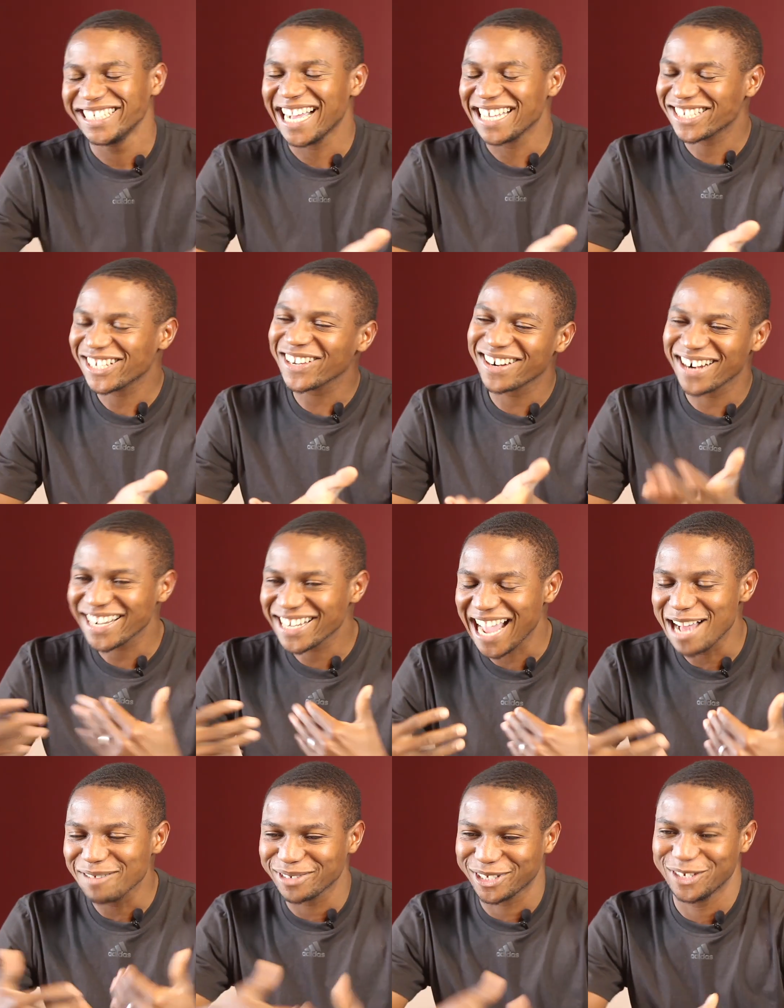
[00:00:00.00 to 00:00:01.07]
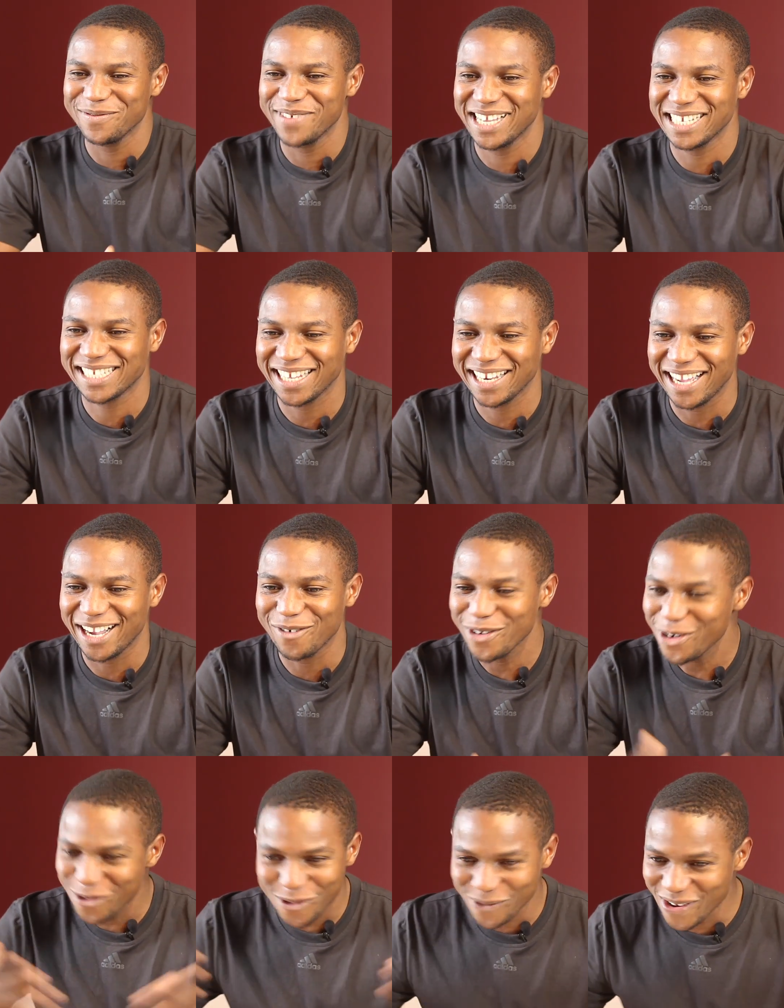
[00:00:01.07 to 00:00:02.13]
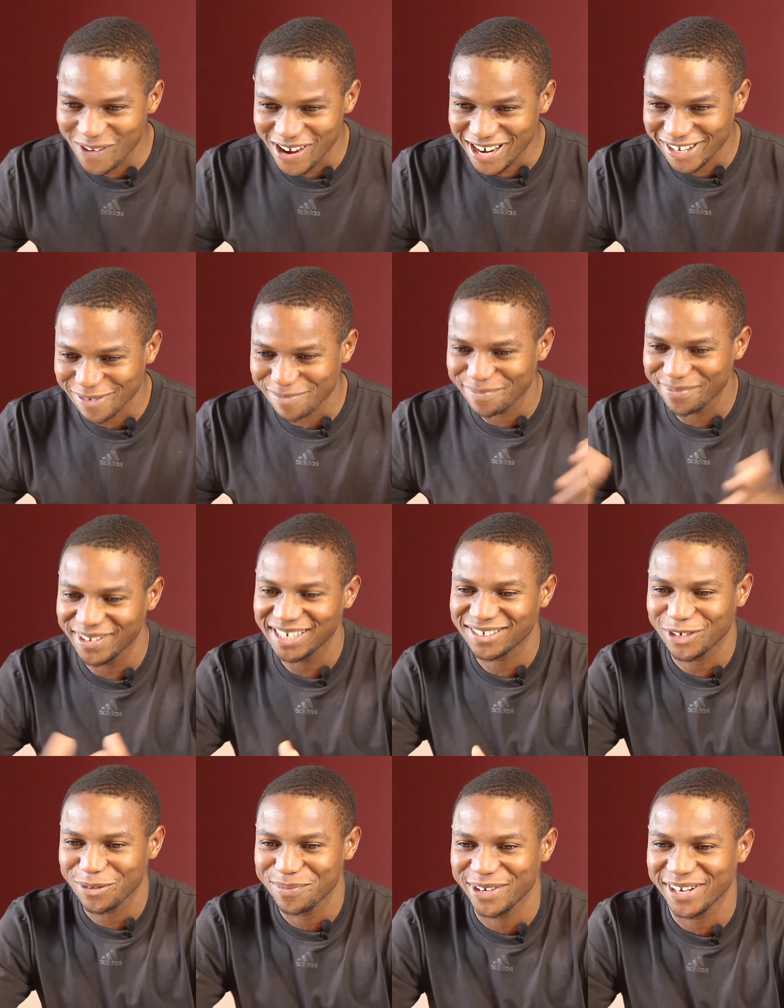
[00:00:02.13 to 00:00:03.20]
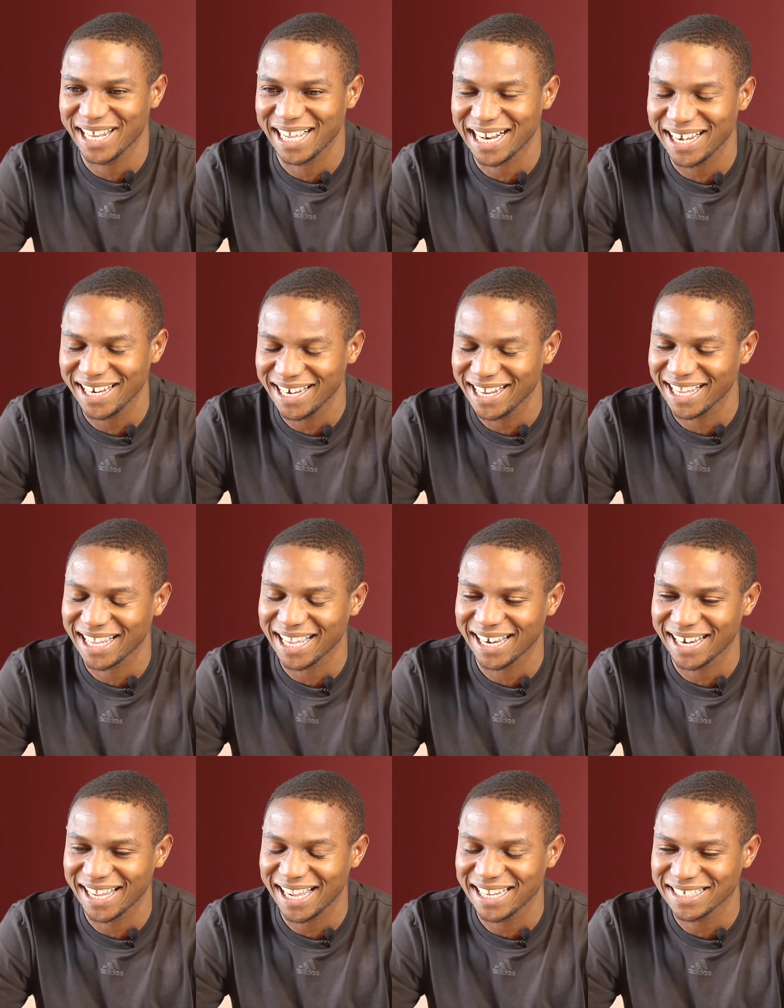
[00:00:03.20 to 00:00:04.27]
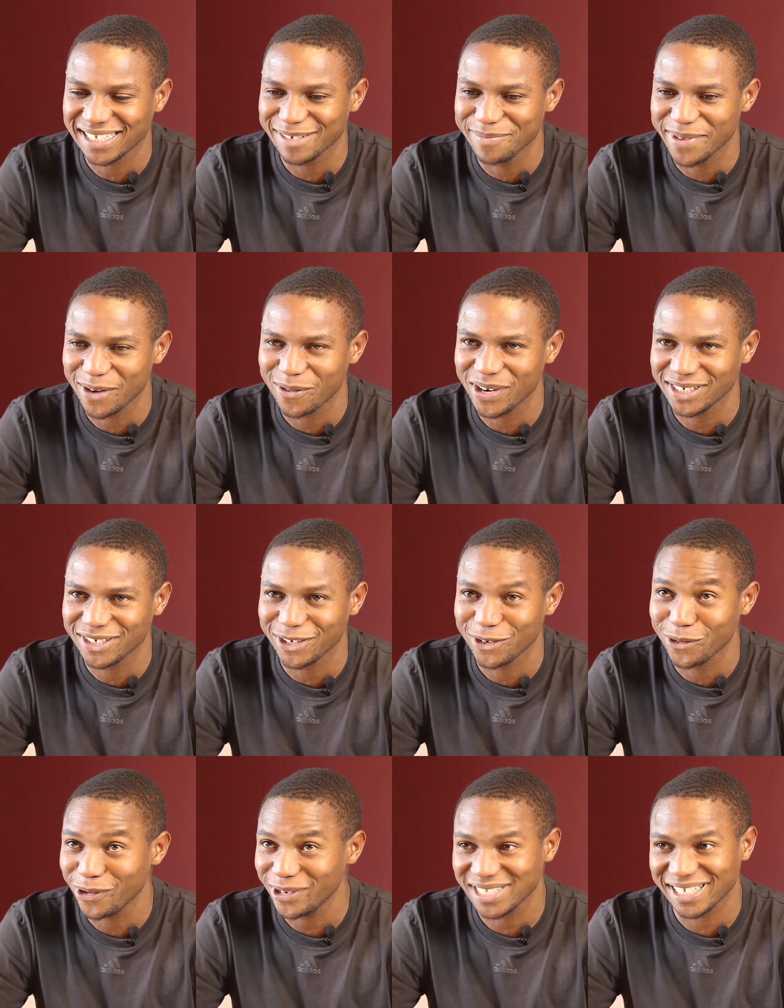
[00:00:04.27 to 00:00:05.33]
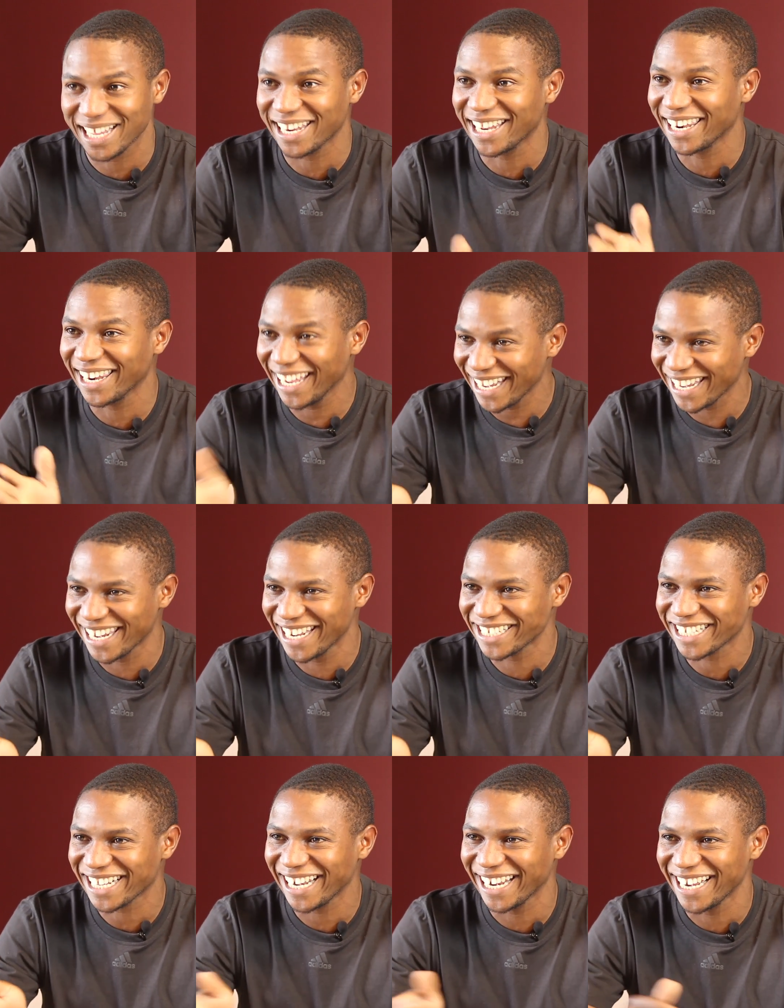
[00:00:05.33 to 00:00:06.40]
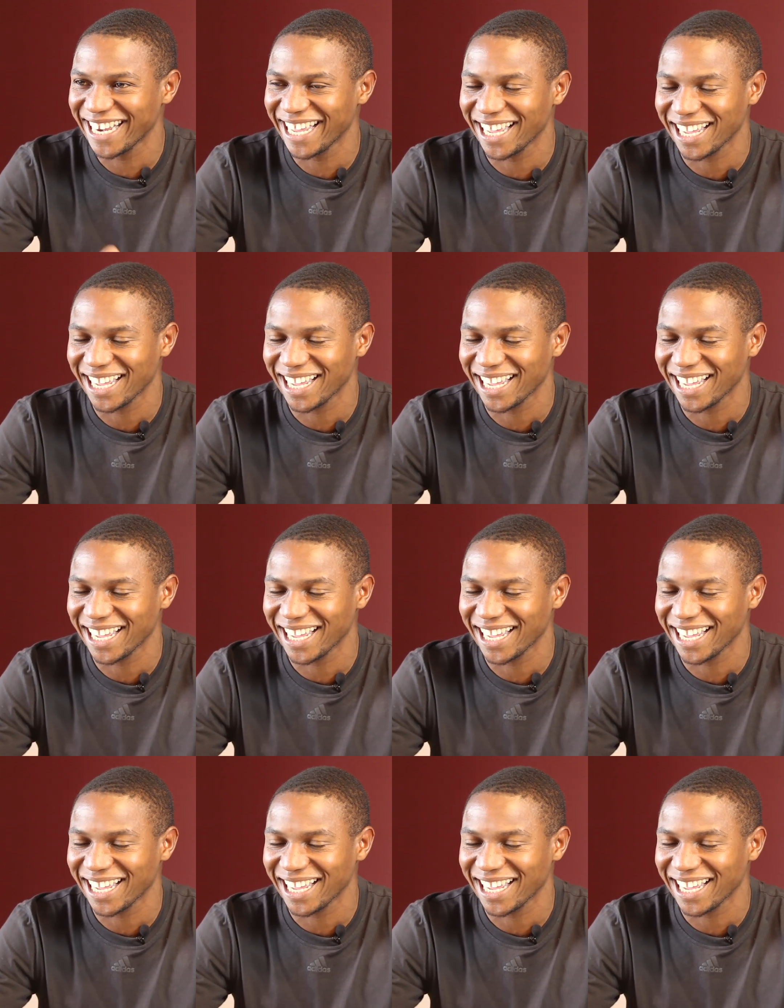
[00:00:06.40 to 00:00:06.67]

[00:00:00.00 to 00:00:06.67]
Yeah, so Greg comes to me and said, we want to build a clinic. And I asked him a question, who is going to lead this clinic?